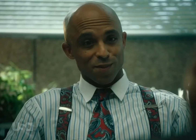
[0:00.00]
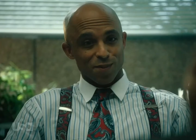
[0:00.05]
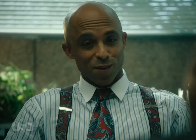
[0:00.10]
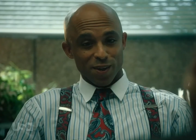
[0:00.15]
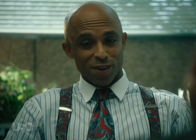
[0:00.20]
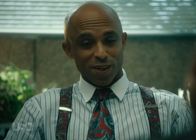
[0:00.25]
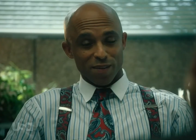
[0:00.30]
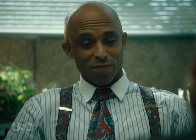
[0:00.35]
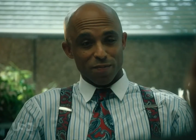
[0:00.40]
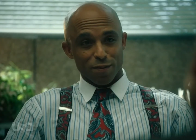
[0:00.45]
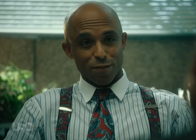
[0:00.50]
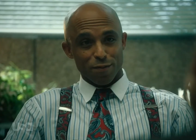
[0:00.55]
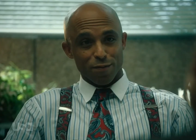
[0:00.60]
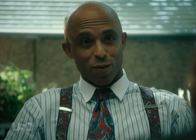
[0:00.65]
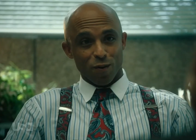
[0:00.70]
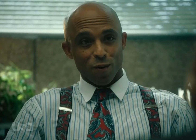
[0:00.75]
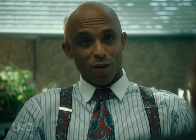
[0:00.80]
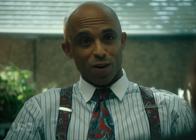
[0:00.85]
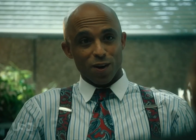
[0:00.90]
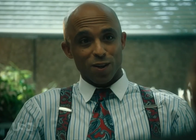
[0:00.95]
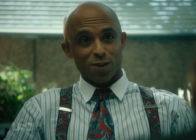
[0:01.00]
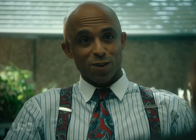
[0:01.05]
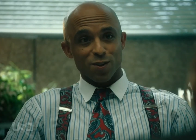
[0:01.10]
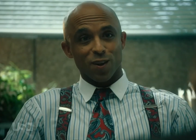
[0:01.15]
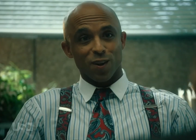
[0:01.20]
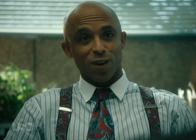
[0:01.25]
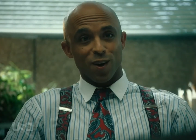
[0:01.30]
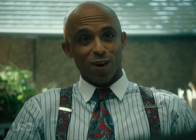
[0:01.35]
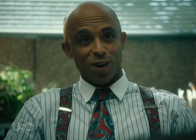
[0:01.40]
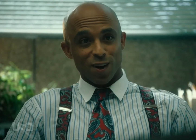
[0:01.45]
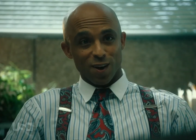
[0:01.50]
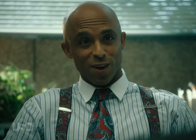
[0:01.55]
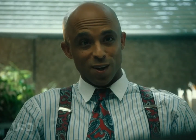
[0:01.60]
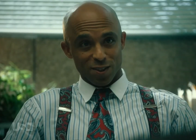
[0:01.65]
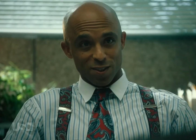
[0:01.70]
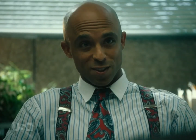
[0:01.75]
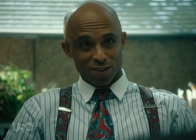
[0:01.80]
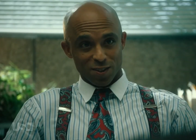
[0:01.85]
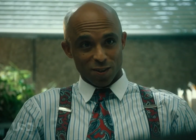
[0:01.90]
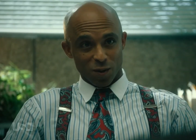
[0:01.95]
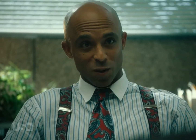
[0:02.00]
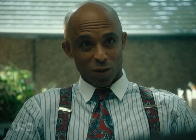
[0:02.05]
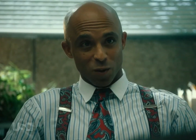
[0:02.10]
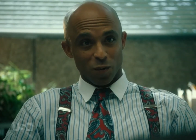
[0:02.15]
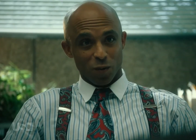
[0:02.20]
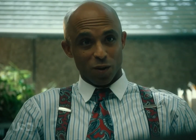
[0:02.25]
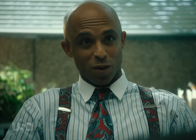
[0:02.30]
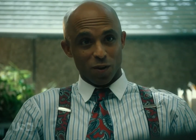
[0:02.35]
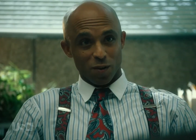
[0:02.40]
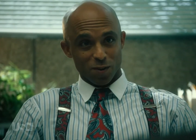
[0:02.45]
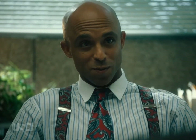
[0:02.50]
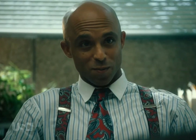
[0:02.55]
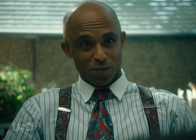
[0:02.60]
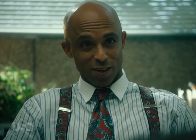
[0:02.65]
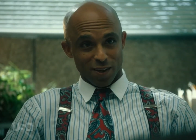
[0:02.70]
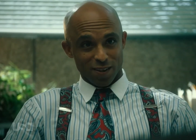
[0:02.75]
Oh yeah, 400 large to own one of those